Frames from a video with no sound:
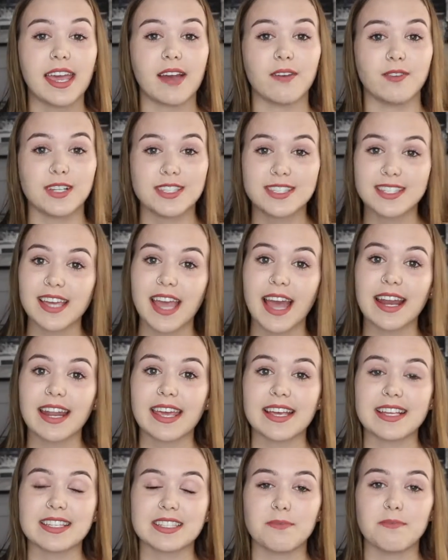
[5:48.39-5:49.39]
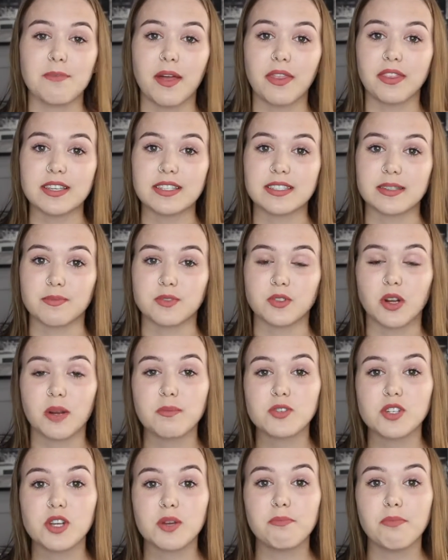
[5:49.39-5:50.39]
Once again, it is a monthly
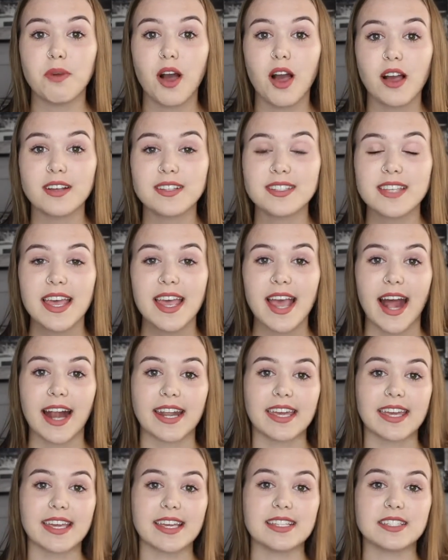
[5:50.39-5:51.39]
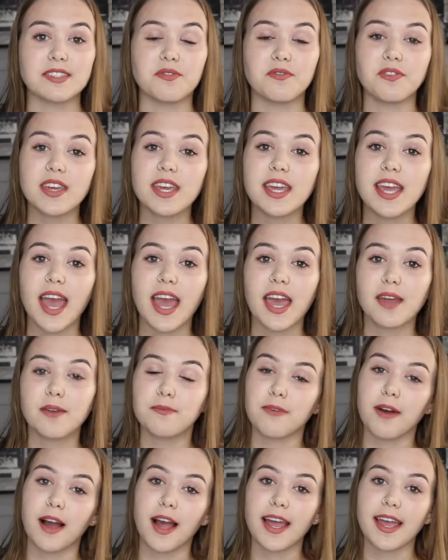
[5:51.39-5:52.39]
subscription box, and it is
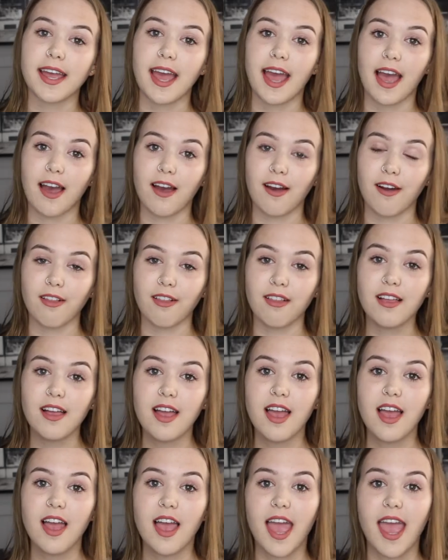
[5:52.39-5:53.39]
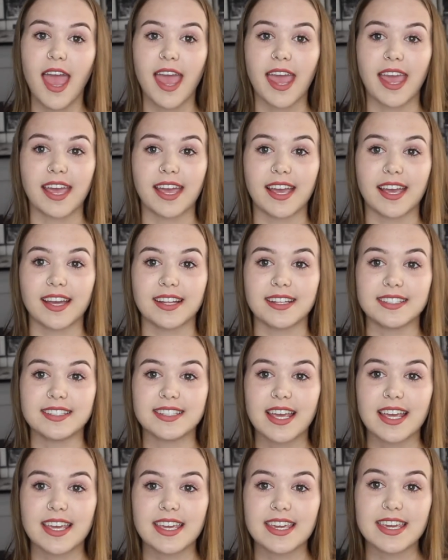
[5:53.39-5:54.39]
VYNL.
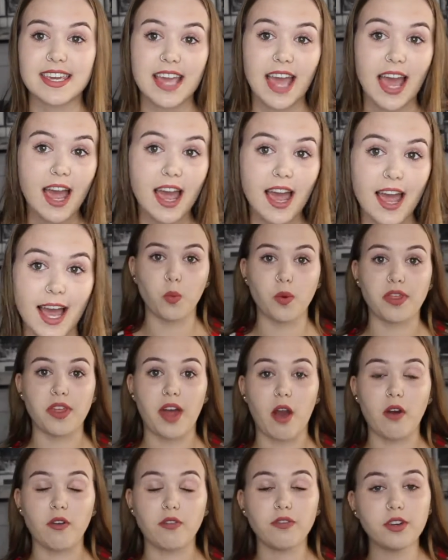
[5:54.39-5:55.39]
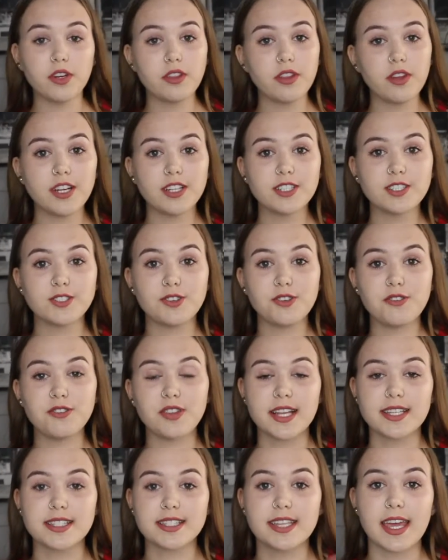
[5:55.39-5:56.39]
Yeah, and without further ado,
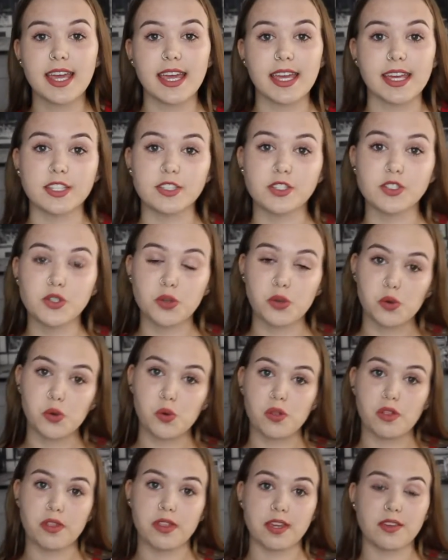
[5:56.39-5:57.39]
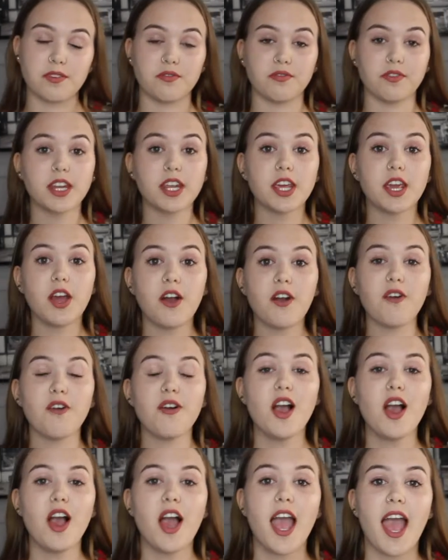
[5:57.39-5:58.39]
let's get into the video.
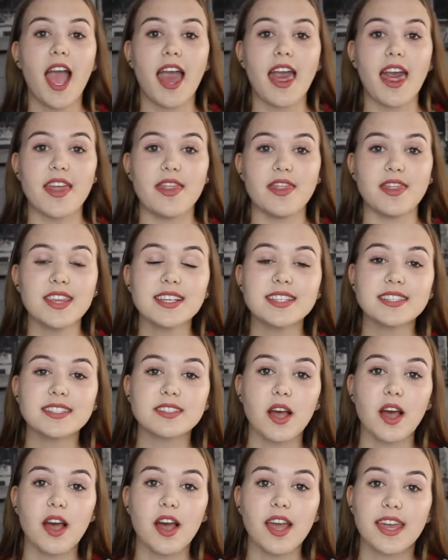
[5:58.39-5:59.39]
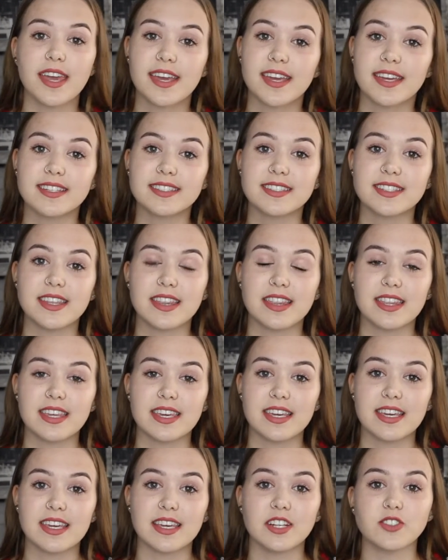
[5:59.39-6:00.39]
And this is
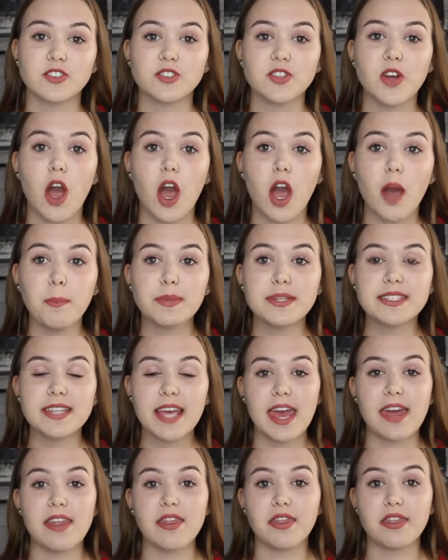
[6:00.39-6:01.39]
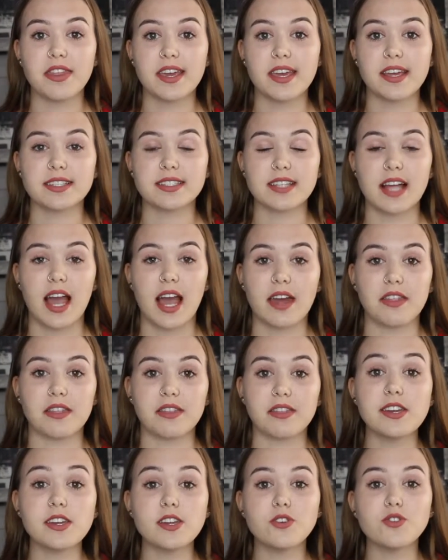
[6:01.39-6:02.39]
the top 10 things I
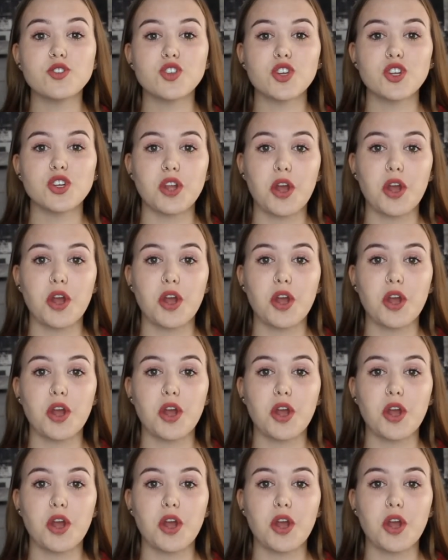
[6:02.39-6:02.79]
think you should